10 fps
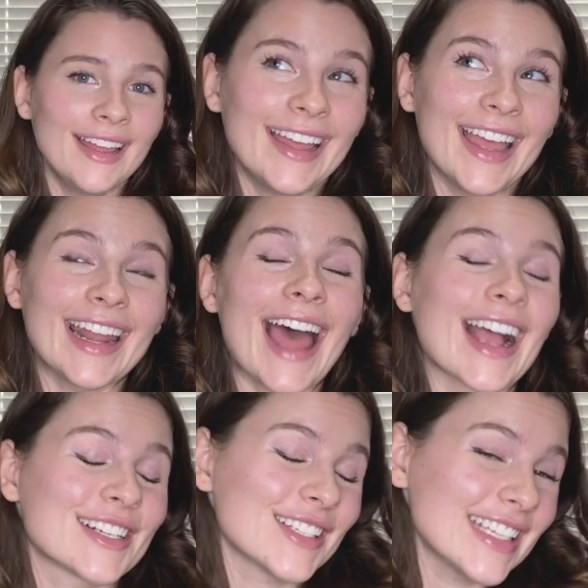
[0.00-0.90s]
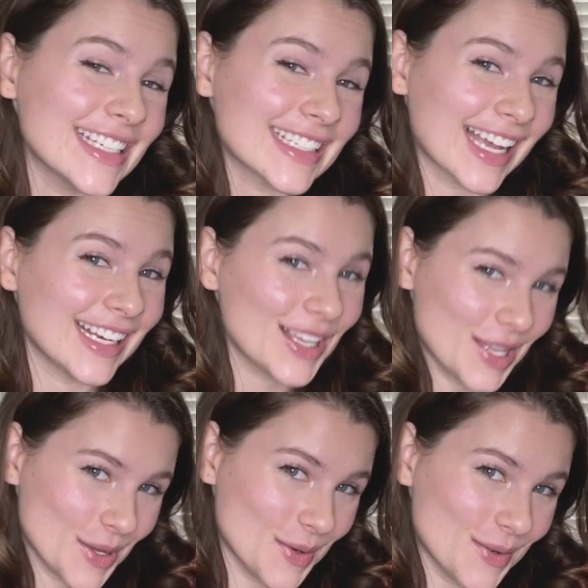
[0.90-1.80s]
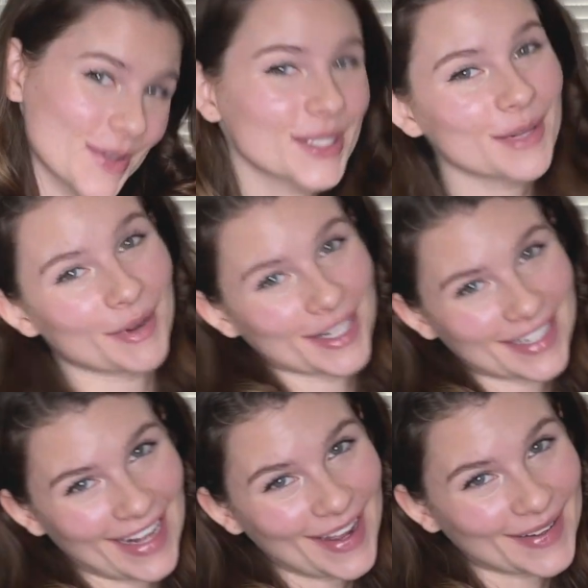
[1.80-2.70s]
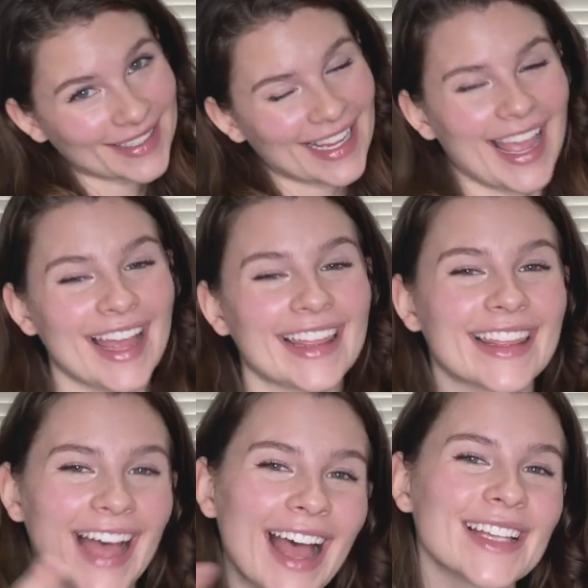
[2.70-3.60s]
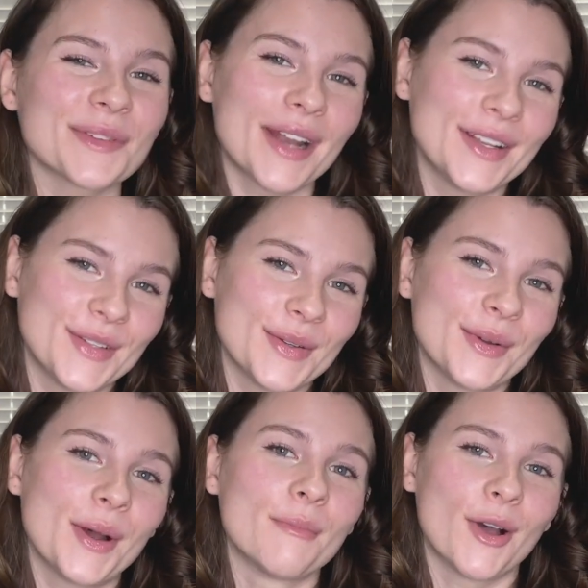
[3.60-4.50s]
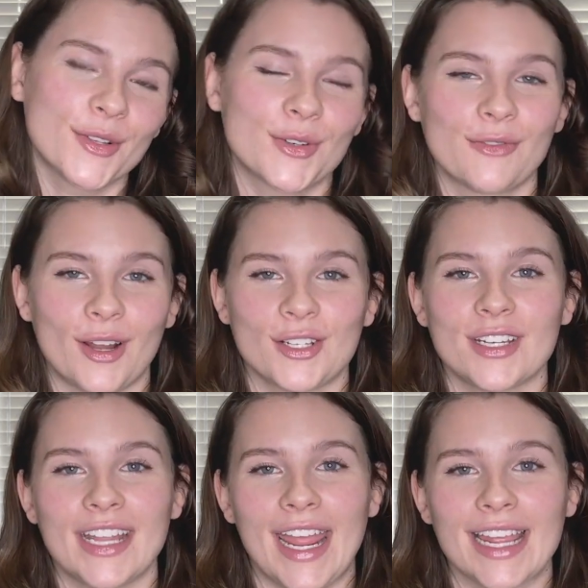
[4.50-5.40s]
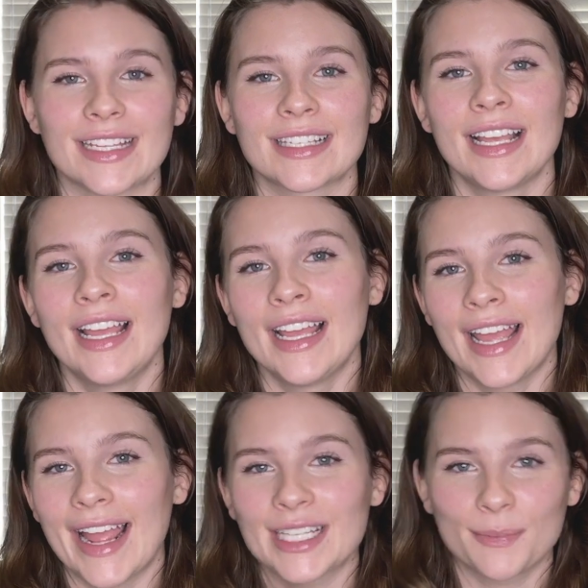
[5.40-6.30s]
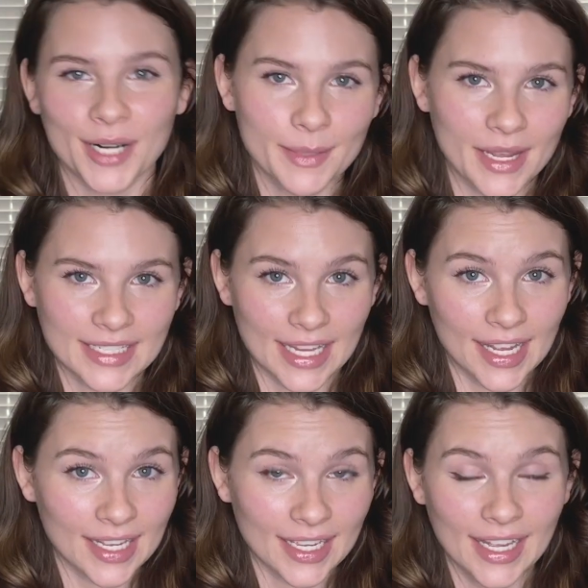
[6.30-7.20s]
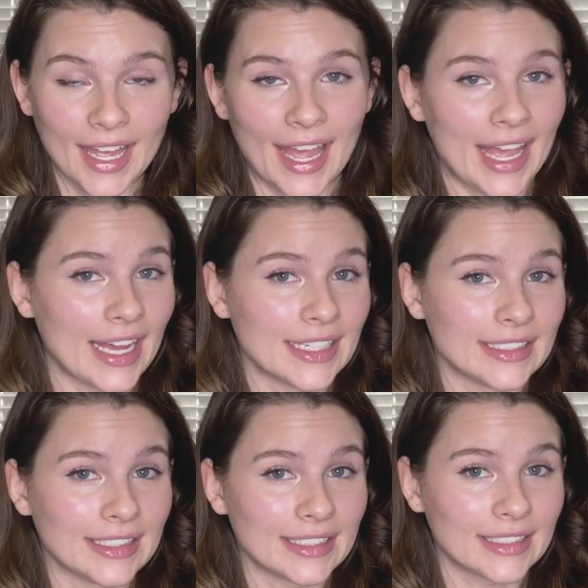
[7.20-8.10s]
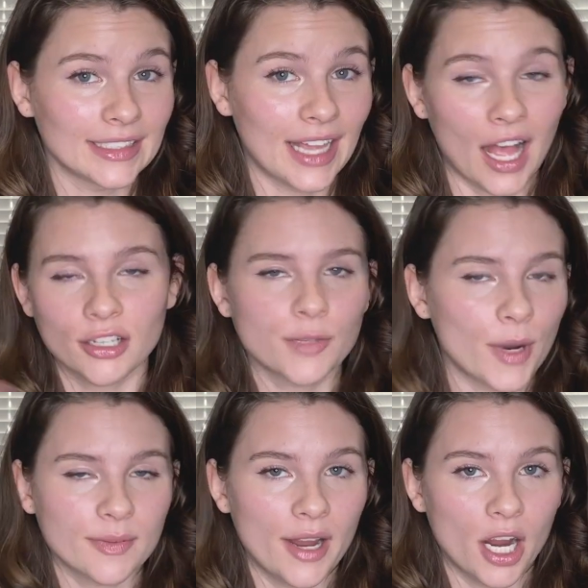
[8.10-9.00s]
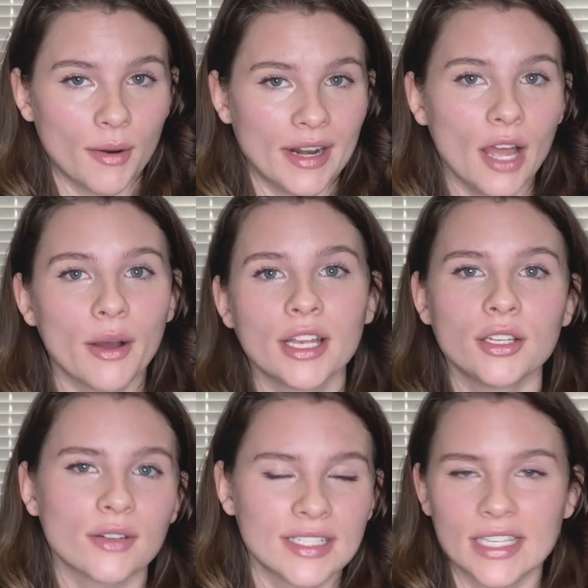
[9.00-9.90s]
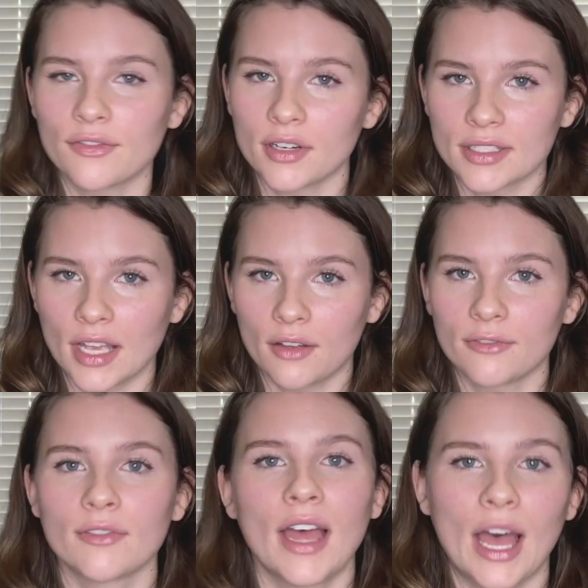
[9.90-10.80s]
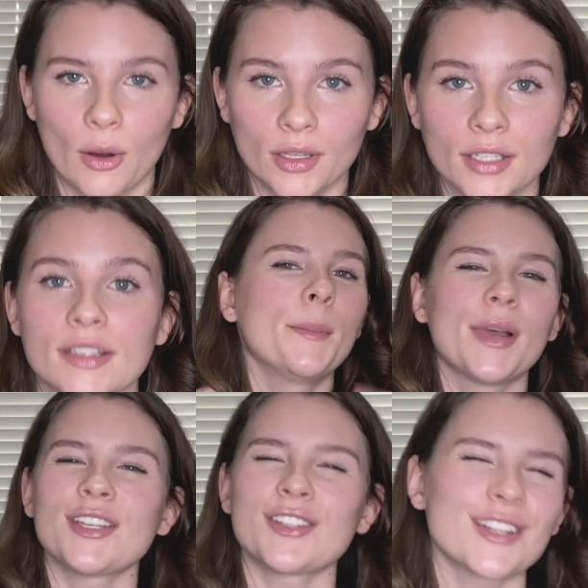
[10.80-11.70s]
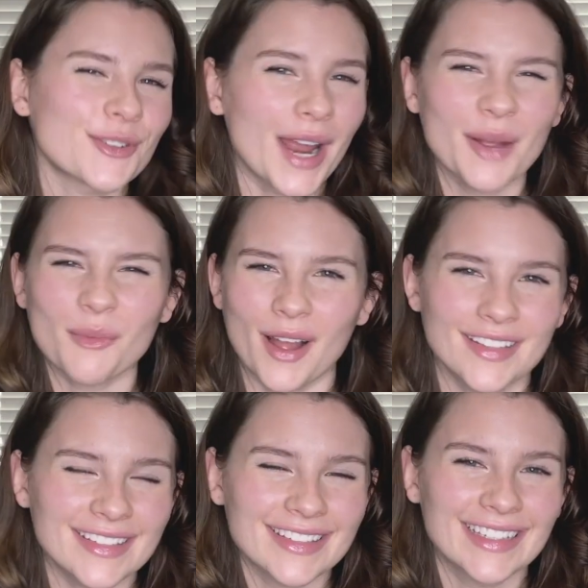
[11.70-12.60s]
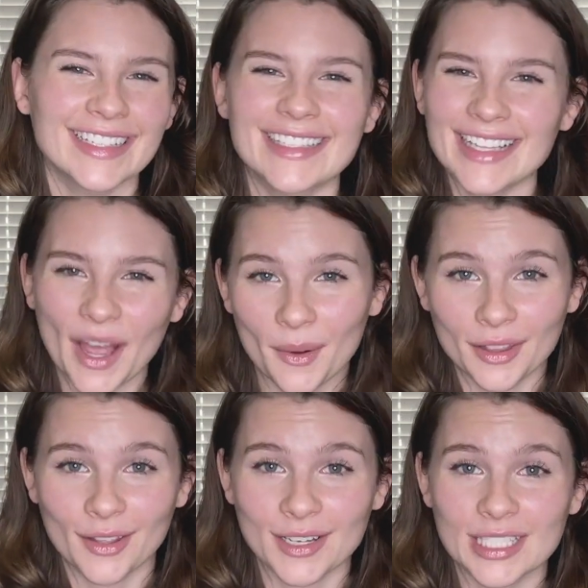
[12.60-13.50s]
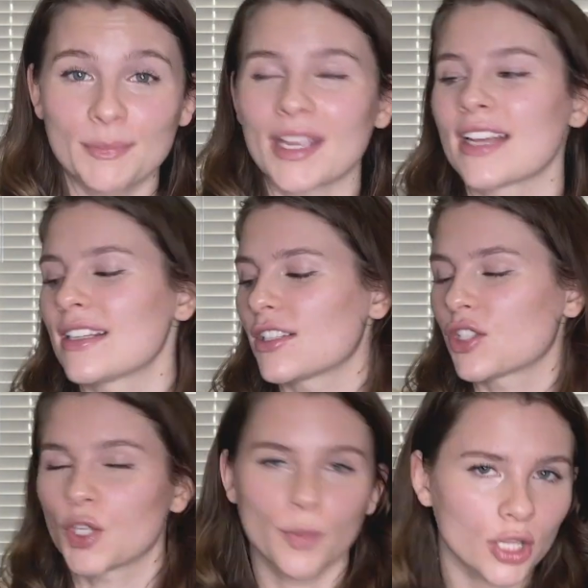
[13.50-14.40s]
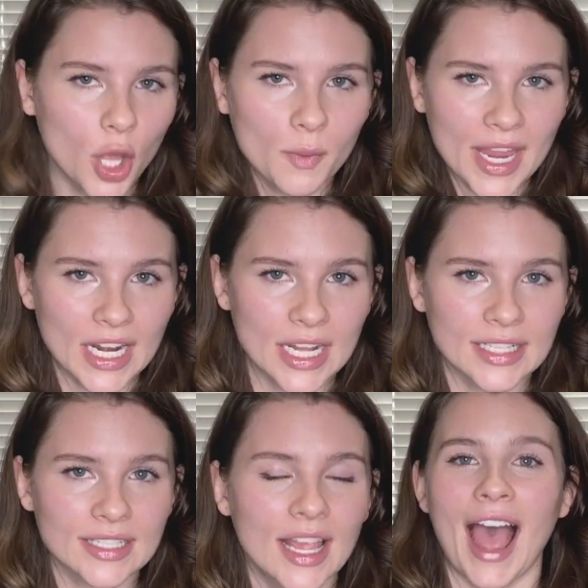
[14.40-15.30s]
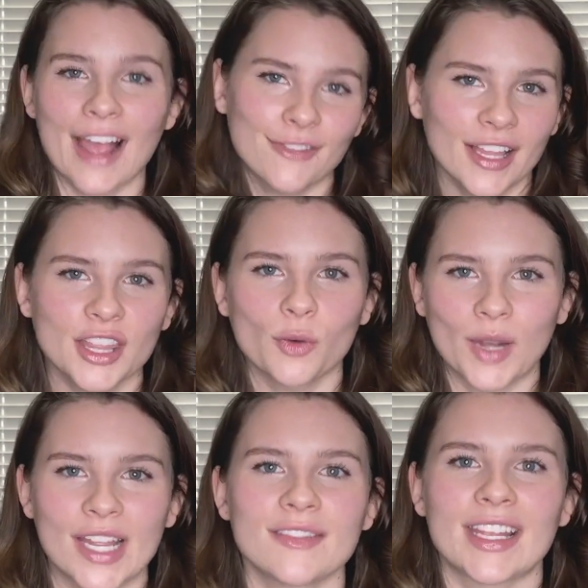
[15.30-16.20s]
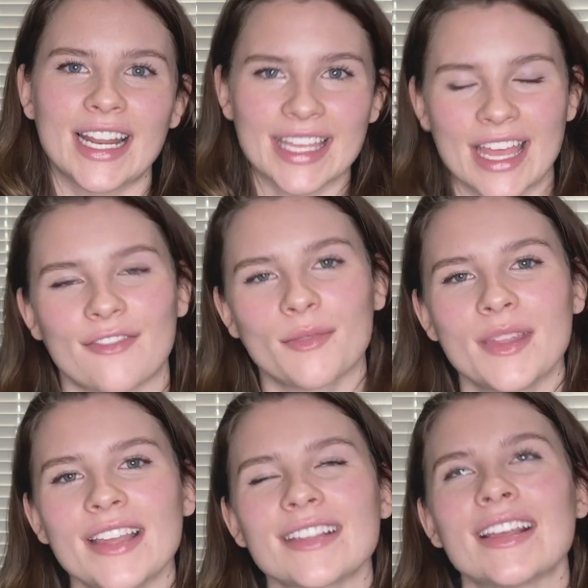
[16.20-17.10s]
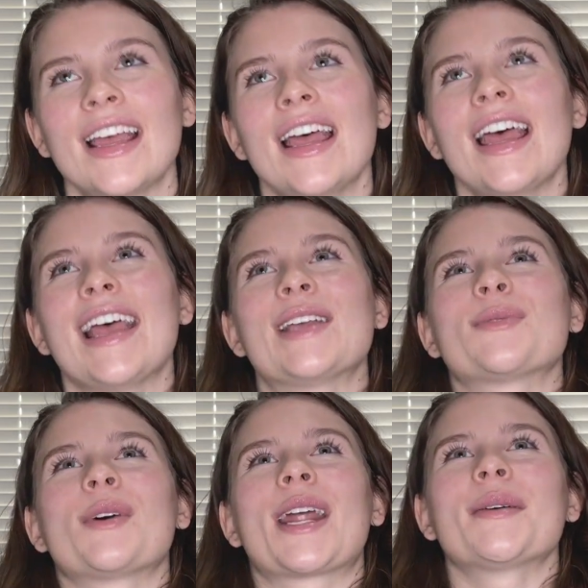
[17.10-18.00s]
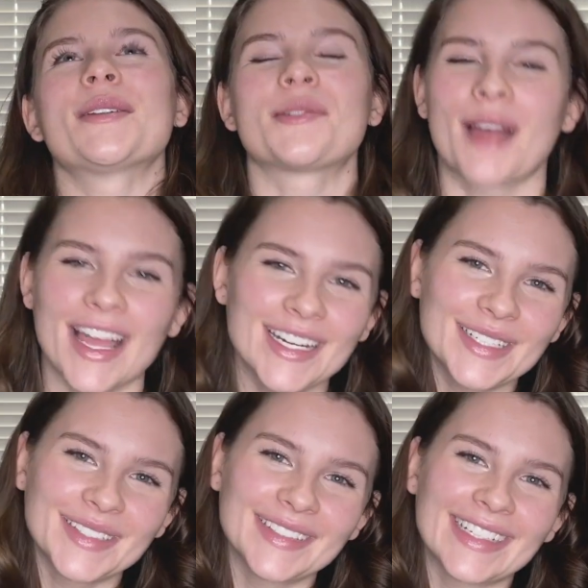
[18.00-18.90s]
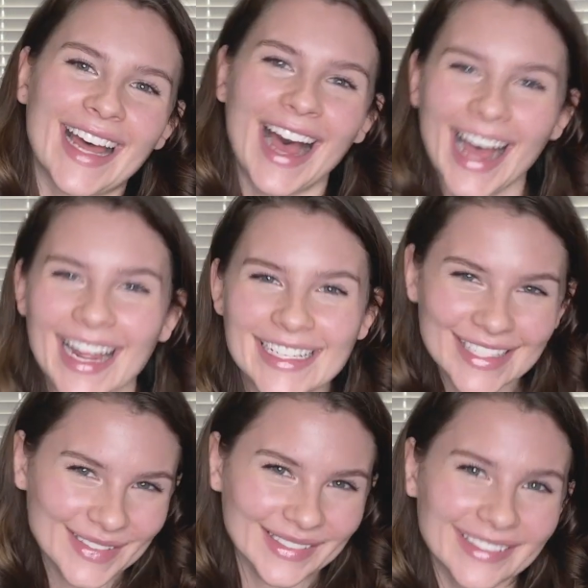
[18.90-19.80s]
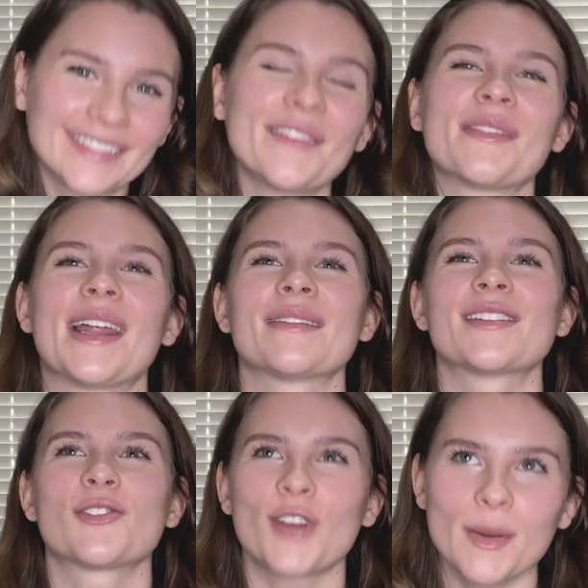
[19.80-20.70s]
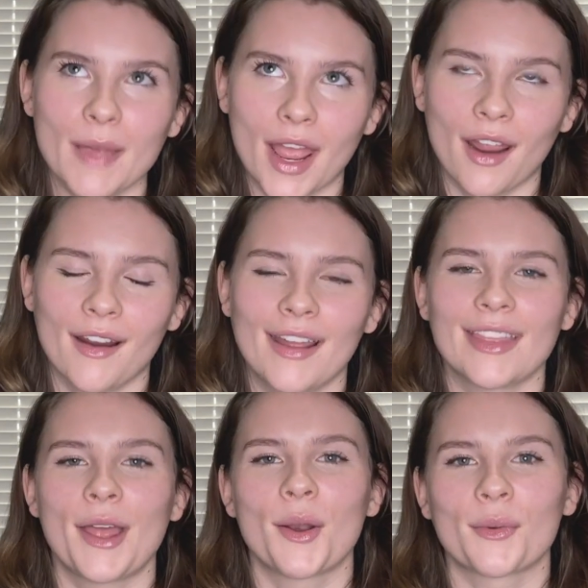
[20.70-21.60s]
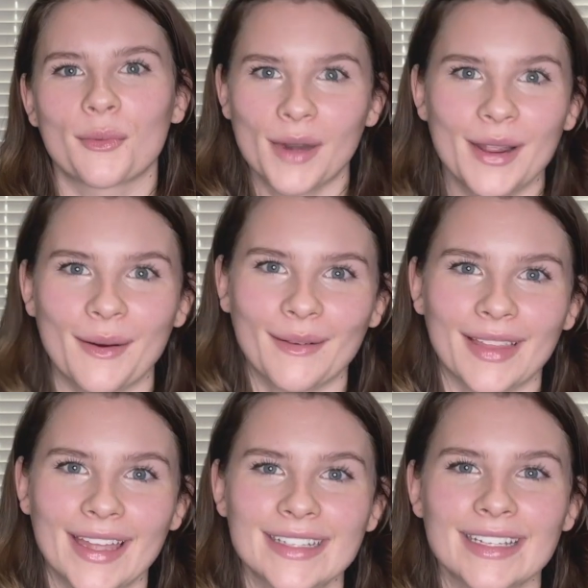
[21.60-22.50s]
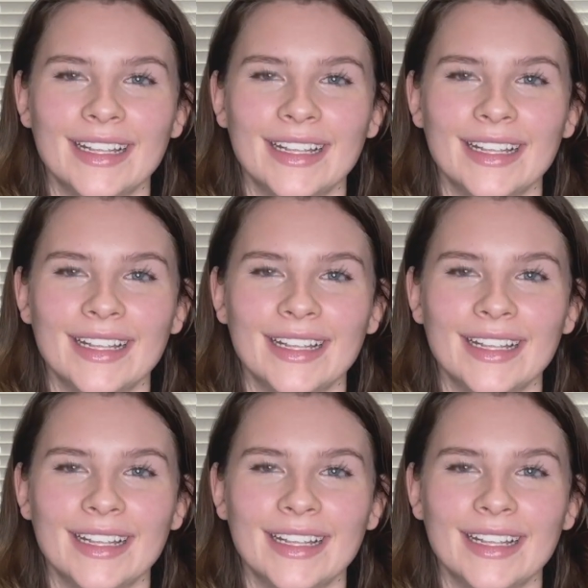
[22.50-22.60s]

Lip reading: it actually is kind of cute to brush it out. And that is what I do most refreshing days. It's pretty basic, and I'll just brush my hair out right now and you can see for yourself how it looks. But you should just try it once, see how it looks, because it's super low maintenance. I feel like the waves that I get from this is what I would try to do in high school when I would straighten my hair and then recurl it